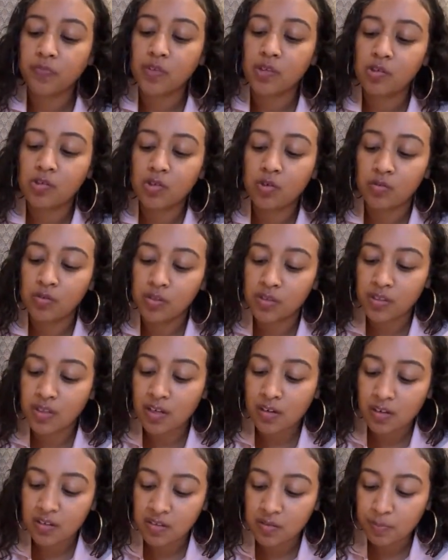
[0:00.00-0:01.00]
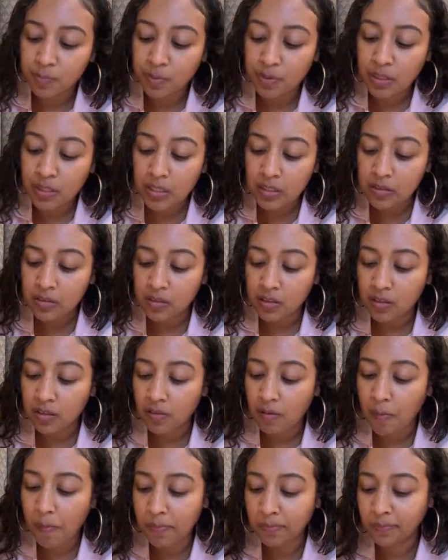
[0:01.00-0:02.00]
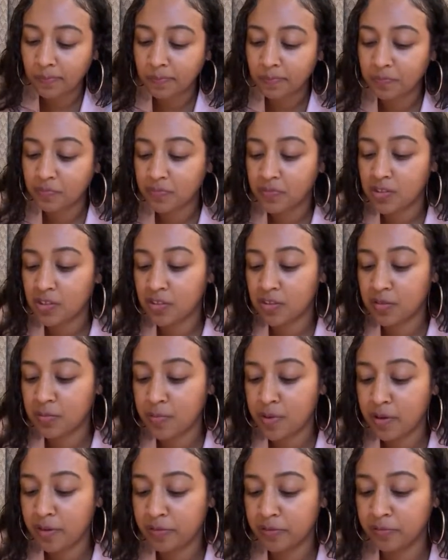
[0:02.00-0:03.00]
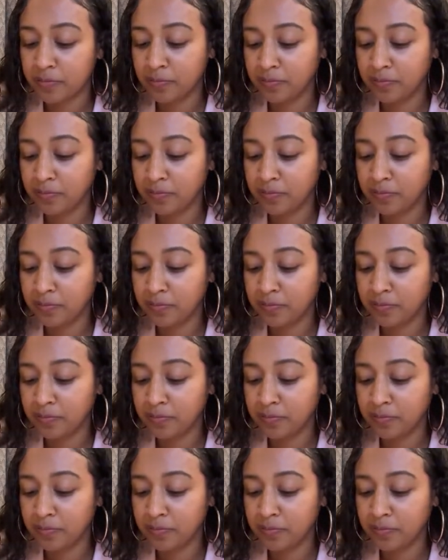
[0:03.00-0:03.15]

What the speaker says: So it's not as pleasing to smell.